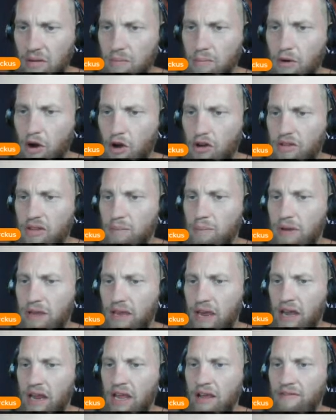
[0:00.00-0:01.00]
marked the
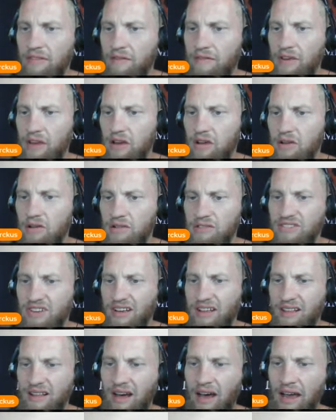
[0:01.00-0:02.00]
beginning of the vehicle's
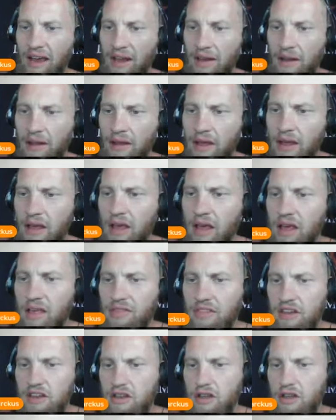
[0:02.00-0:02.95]
decline. The